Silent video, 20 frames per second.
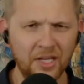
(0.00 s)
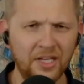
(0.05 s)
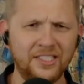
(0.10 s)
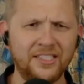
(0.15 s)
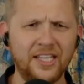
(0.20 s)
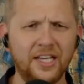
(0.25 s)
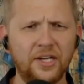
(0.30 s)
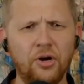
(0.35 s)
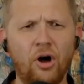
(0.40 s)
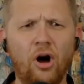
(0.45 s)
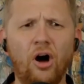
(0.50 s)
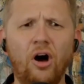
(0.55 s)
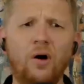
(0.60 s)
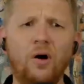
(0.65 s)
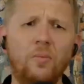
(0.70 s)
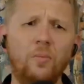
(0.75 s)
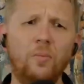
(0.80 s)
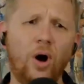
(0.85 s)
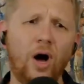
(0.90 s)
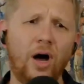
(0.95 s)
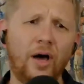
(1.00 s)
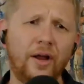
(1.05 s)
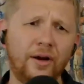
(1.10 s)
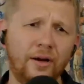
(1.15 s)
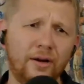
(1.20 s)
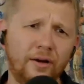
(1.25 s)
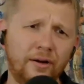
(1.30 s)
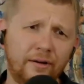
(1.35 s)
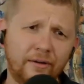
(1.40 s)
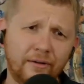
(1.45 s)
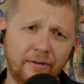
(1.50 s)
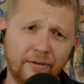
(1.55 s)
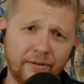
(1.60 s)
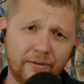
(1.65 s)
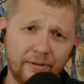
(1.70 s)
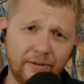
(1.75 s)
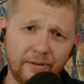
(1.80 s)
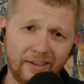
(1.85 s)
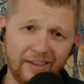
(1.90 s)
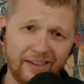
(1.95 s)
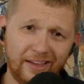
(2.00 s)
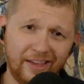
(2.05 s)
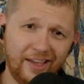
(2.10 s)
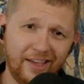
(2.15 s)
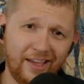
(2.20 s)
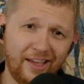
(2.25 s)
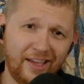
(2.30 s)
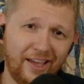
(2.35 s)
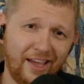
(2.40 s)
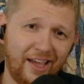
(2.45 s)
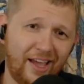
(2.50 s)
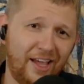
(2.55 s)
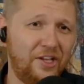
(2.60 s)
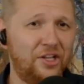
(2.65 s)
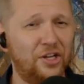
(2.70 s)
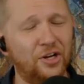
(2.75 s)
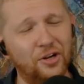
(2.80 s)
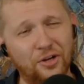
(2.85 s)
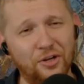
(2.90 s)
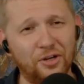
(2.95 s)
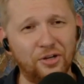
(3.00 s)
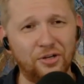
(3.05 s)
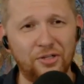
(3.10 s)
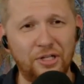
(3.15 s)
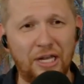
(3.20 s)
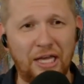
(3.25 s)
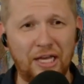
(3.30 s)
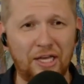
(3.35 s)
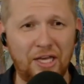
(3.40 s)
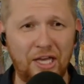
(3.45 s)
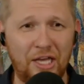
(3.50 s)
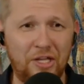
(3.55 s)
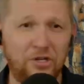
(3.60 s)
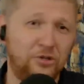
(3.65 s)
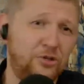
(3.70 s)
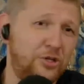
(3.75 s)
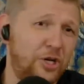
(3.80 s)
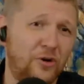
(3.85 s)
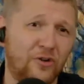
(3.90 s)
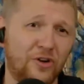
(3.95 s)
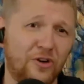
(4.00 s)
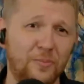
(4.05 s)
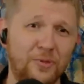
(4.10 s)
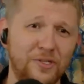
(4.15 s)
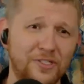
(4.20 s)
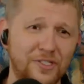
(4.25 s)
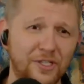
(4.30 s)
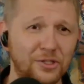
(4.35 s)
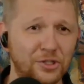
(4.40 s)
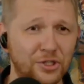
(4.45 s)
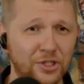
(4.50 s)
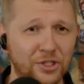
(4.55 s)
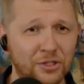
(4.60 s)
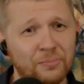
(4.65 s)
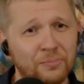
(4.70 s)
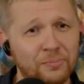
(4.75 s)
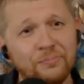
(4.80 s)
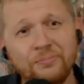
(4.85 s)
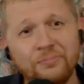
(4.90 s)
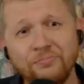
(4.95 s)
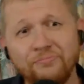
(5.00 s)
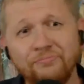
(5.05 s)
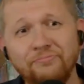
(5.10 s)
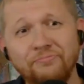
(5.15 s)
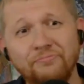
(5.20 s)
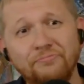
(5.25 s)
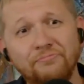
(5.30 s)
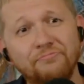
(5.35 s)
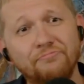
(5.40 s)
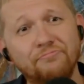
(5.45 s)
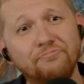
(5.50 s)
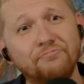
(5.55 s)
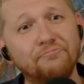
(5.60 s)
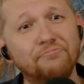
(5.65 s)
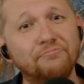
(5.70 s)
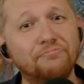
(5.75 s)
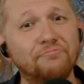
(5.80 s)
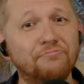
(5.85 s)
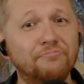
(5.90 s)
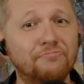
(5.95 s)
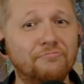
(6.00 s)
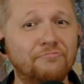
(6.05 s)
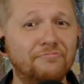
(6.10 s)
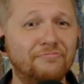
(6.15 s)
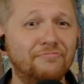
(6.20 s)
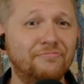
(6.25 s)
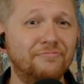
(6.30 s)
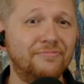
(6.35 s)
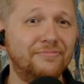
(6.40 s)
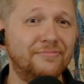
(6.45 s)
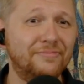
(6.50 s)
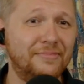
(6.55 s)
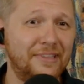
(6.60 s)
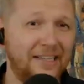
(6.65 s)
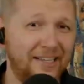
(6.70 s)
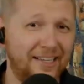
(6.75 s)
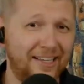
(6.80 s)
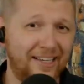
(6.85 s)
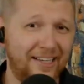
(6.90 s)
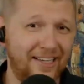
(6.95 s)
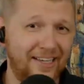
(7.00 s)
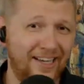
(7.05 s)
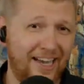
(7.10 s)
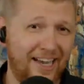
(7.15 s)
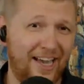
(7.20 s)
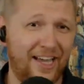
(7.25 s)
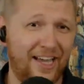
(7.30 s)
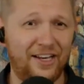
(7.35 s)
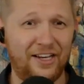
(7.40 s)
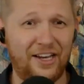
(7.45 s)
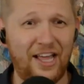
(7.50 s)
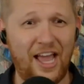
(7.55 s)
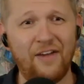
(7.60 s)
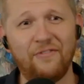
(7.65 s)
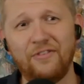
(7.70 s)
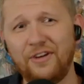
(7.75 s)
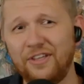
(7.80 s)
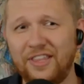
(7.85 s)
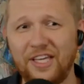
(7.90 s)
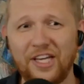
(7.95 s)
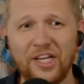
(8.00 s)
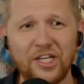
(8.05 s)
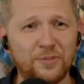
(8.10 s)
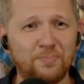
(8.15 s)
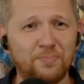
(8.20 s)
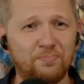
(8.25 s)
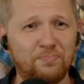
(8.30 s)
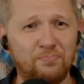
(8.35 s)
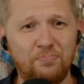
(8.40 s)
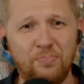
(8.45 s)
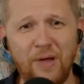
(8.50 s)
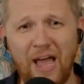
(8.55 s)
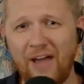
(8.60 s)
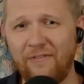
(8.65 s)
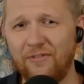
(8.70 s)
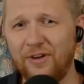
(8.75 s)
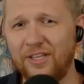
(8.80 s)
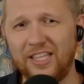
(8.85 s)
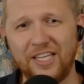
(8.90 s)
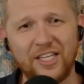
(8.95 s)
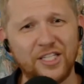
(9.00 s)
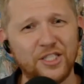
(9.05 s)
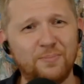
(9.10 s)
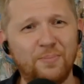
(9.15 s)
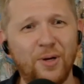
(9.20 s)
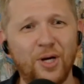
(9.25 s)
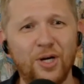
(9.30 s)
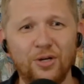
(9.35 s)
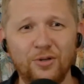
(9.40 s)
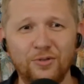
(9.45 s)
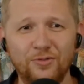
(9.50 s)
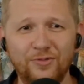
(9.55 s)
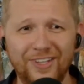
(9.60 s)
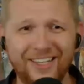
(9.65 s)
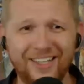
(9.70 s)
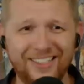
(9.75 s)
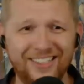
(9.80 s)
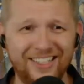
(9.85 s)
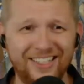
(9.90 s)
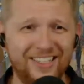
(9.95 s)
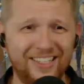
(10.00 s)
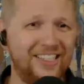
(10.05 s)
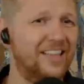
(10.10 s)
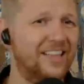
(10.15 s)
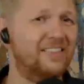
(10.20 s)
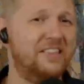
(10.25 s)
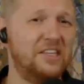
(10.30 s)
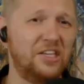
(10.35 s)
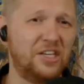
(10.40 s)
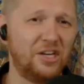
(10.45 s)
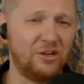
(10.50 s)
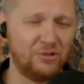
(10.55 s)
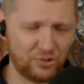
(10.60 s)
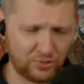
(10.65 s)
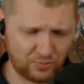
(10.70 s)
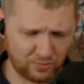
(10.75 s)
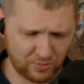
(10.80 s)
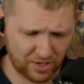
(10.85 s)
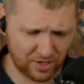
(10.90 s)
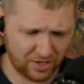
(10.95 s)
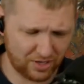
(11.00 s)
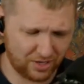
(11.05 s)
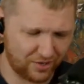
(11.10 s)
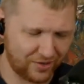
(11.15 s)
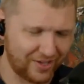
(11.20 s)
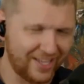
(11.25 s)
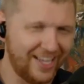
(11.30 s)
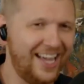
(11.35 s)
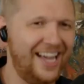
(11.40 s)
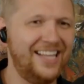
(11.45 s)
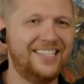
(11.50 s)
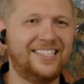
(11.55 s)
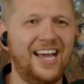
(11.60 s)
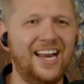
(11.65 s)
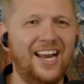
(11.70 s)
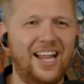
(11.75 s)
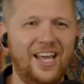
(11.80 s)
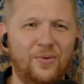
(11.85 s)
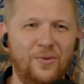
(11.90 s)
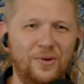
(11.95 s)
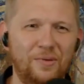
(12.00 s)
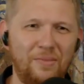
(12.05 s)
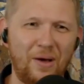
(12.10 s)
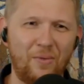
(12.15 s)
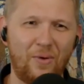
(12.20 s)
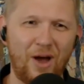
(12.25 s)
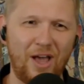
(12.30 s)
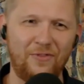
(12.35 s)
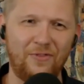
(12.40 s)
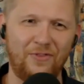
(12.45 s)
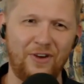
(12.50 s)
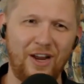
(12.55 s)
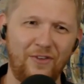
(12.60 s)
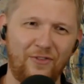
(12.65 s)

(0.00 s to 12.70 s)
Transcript: it's like calm water. And you know, you're like in your yoga position. And everything is perfect and nothing goes wrong. It's kind of like when my wife